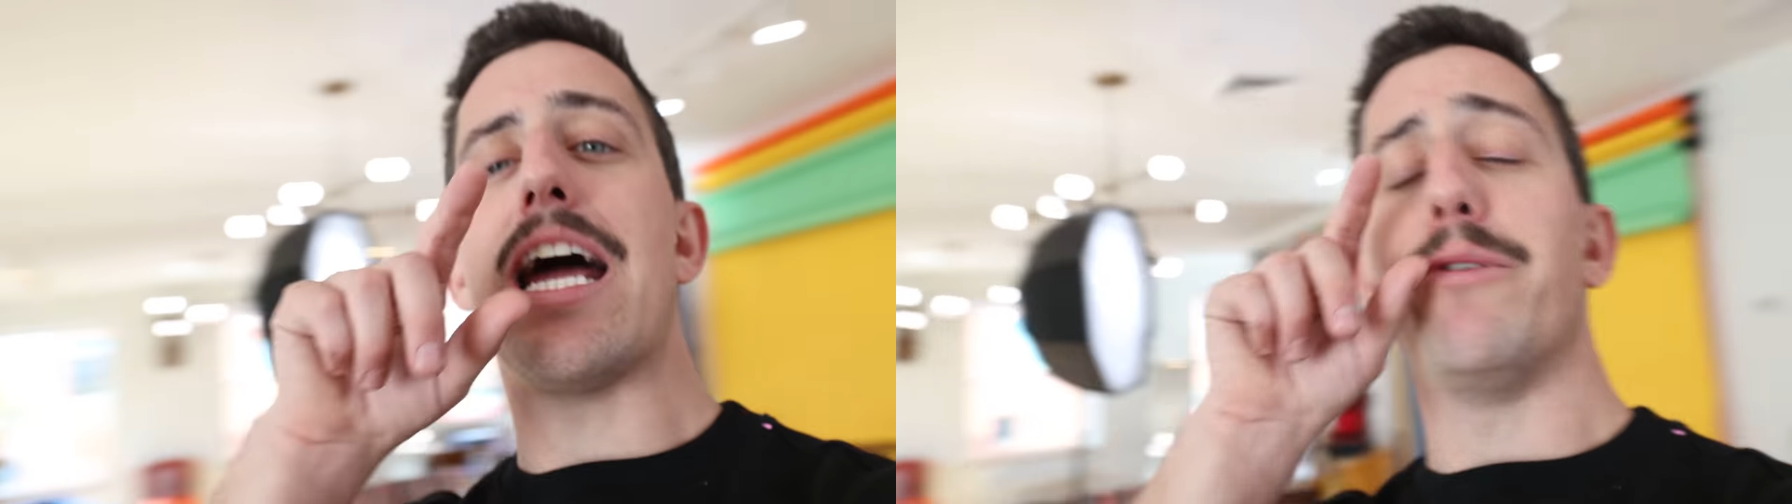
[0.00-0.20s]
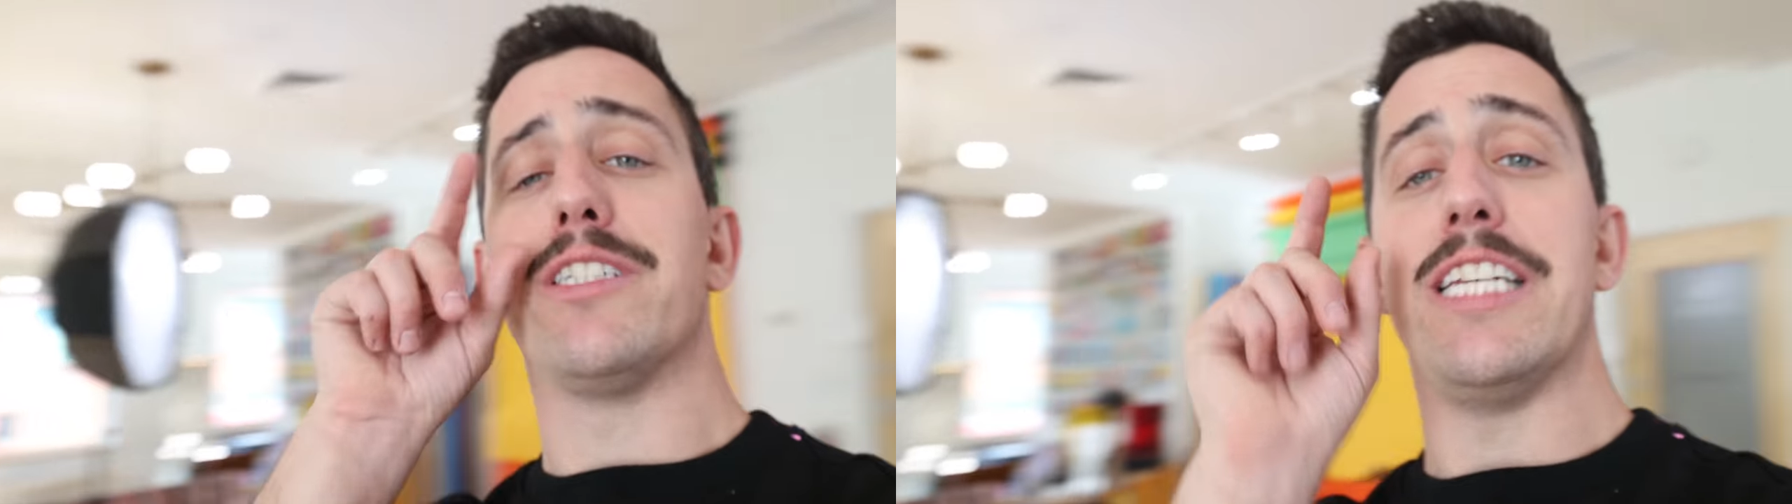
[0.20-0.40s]

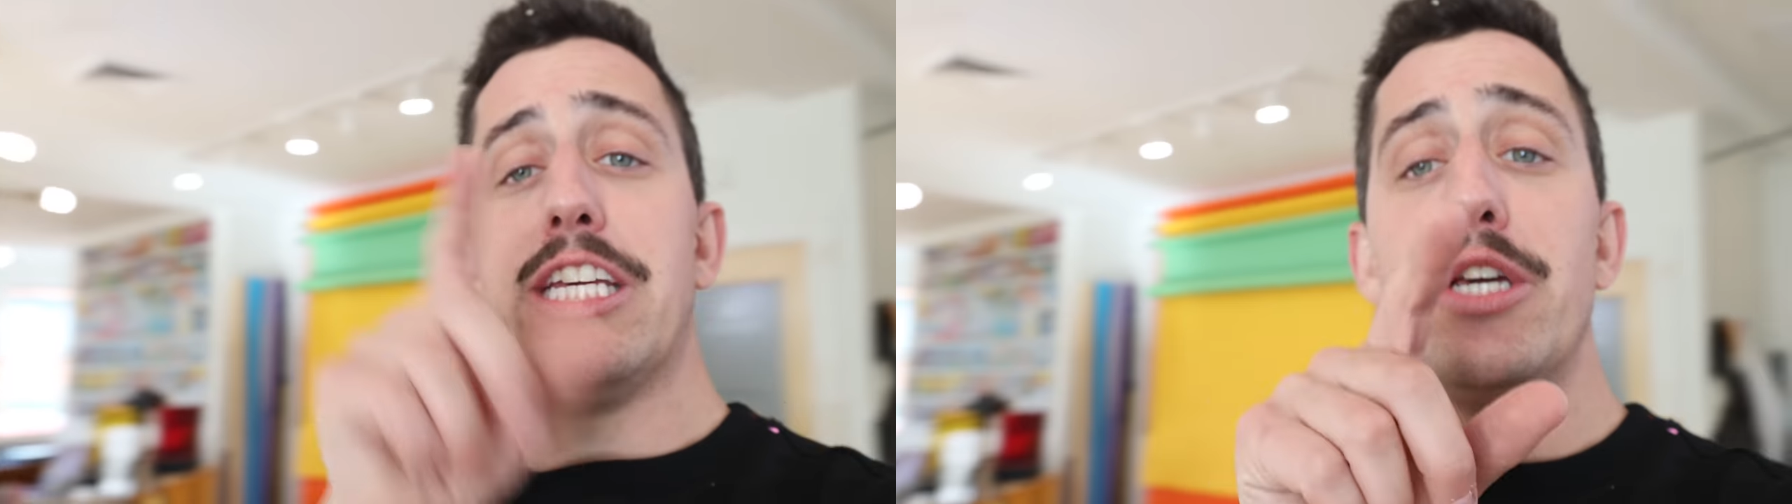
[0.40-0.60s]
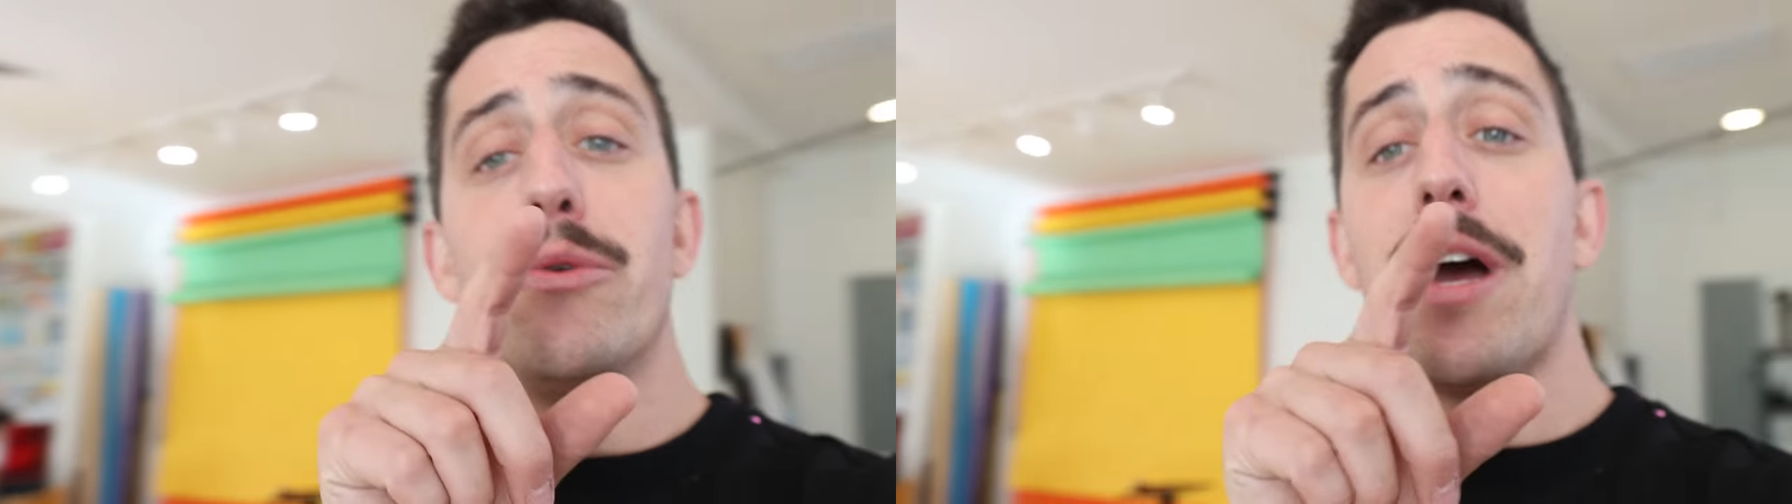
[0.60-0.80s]
and I will see
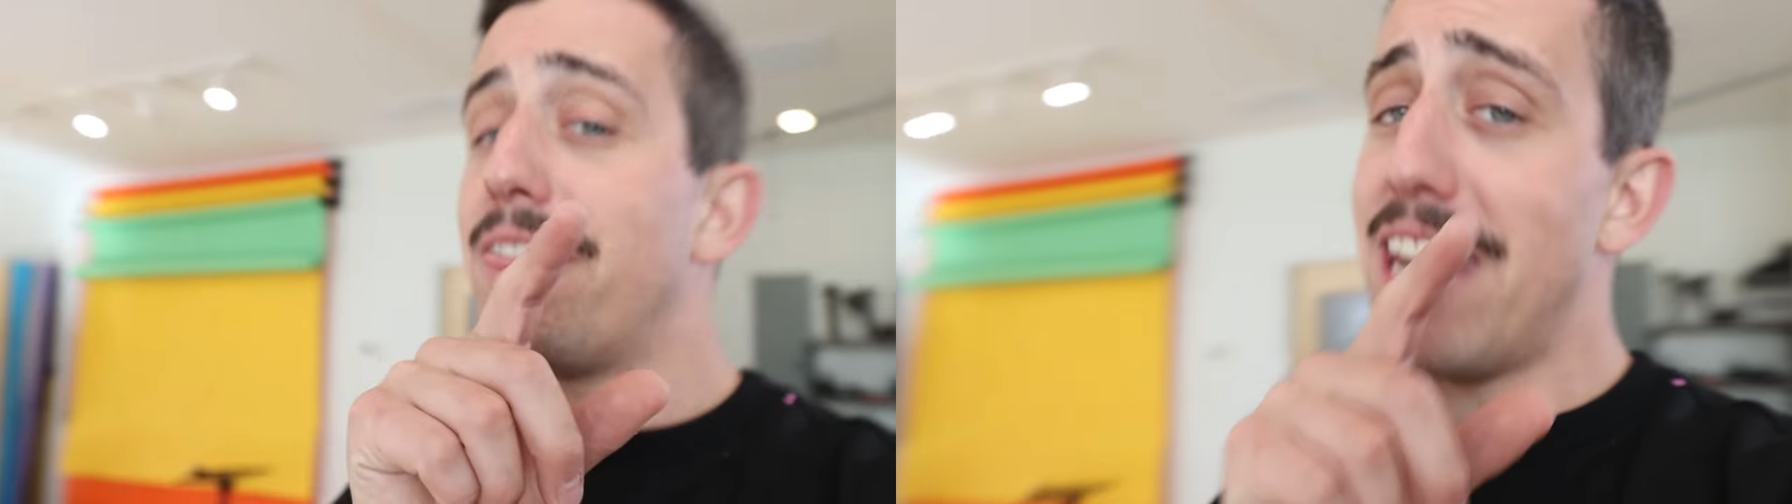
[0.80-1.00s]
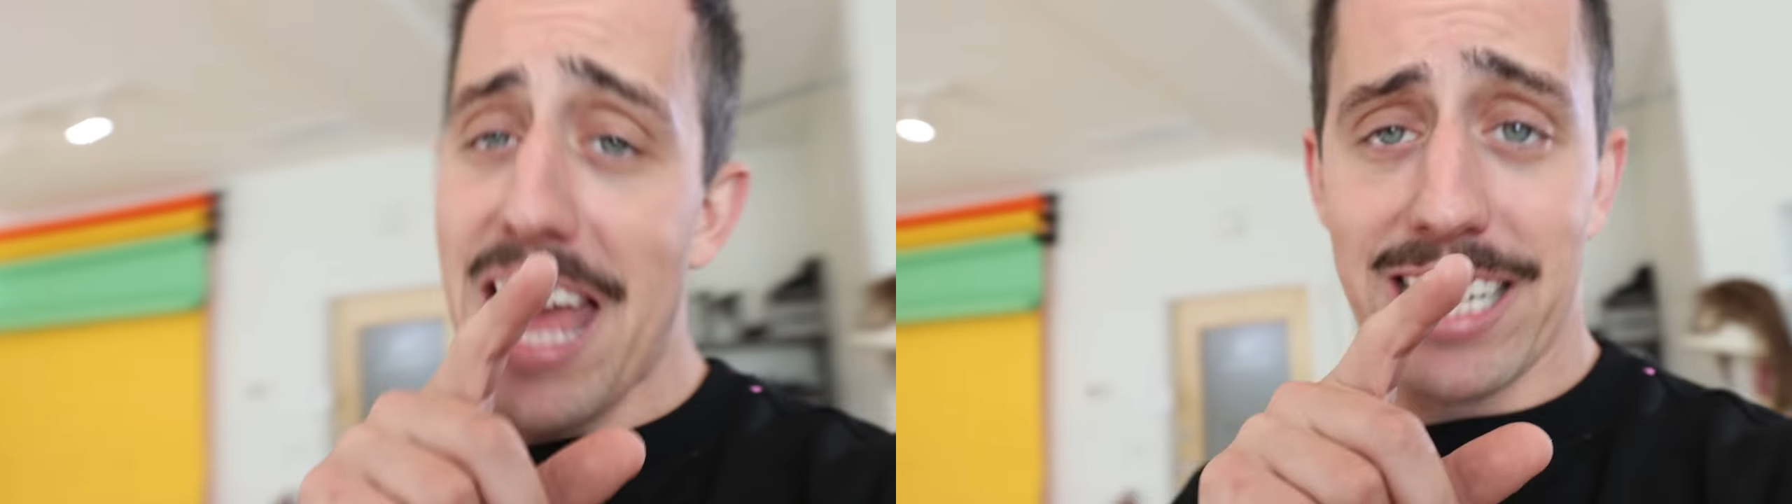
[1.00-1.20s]
you
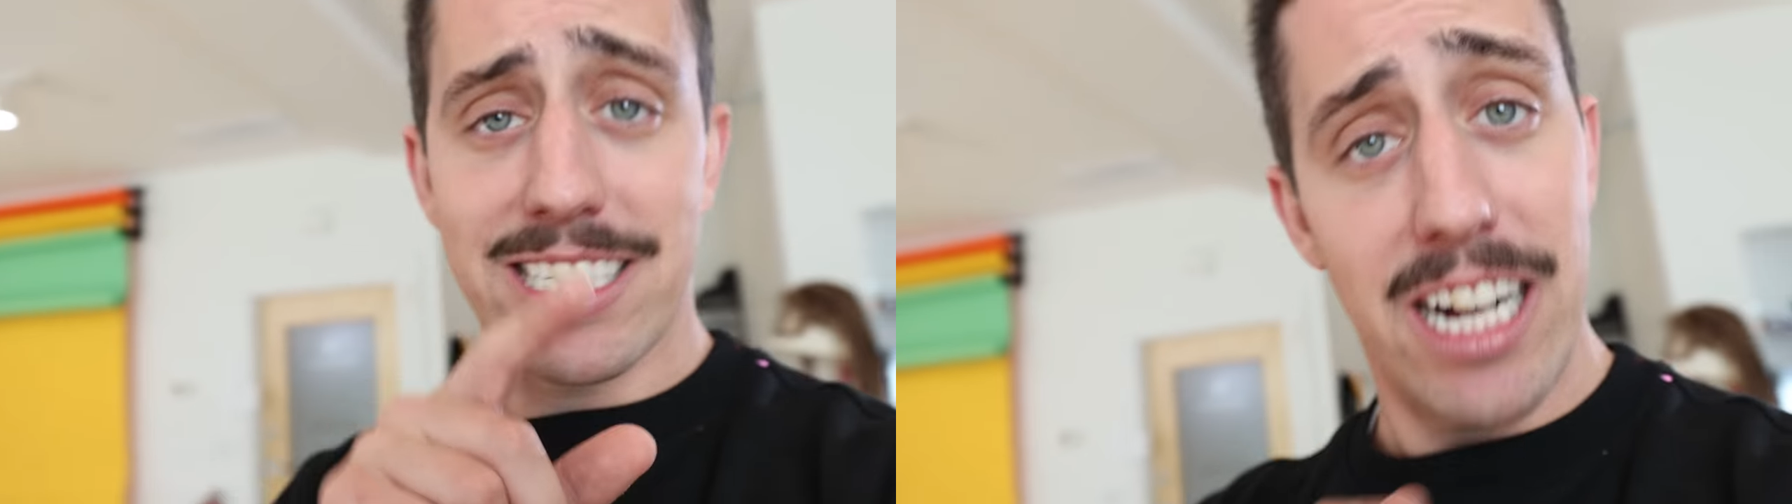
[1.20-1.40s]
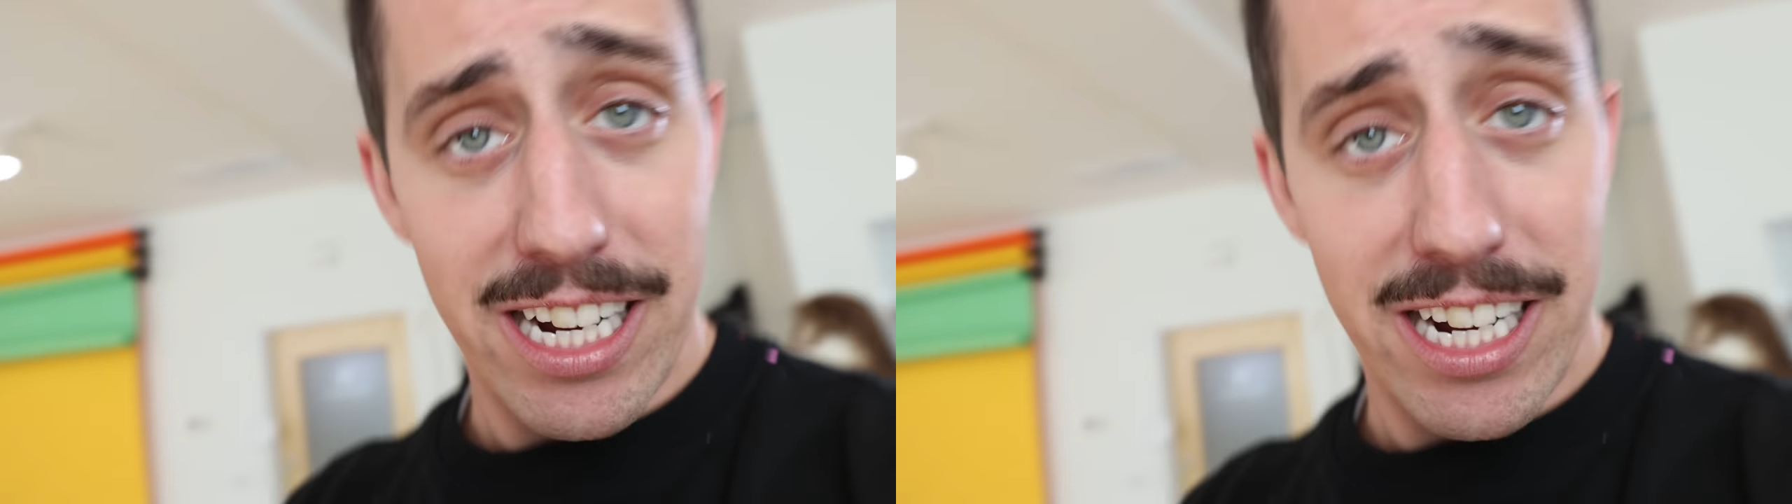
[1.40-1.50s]
at the next